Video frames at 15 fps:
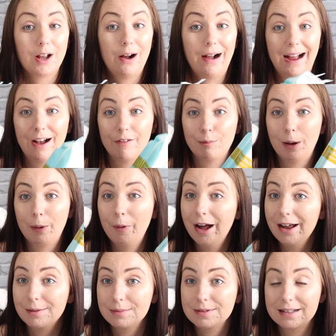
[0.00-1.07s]
I have my
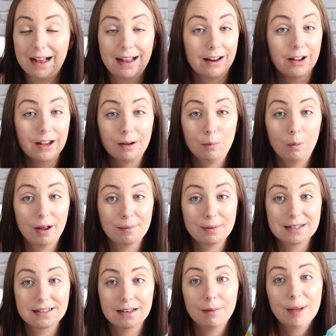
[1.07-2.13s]
wipes and I can wipe
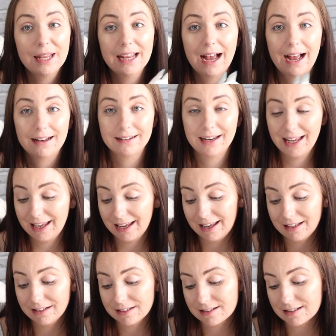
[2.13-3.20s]
his dummy, and it
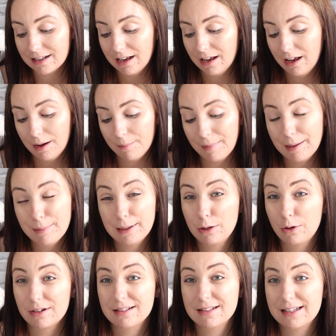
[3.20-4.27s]
is maybe
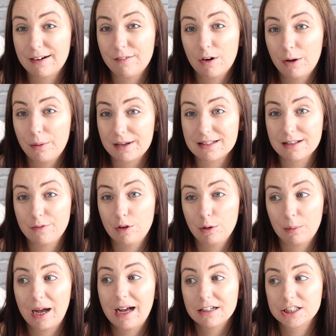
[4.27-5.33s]
not as sterile as if you
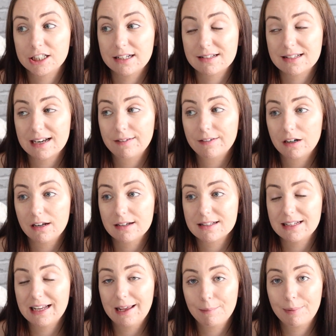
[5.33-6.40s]
were actually
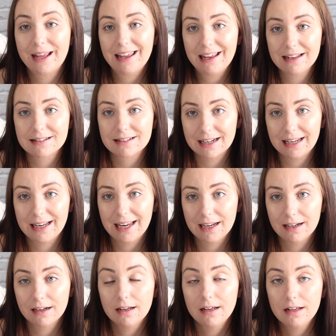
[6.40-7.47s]
sterilising it, but it is
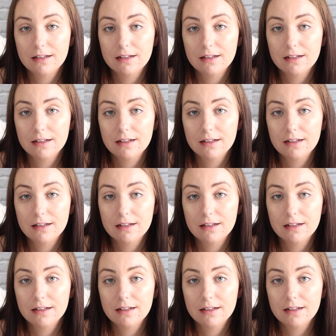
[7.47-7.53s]
clean.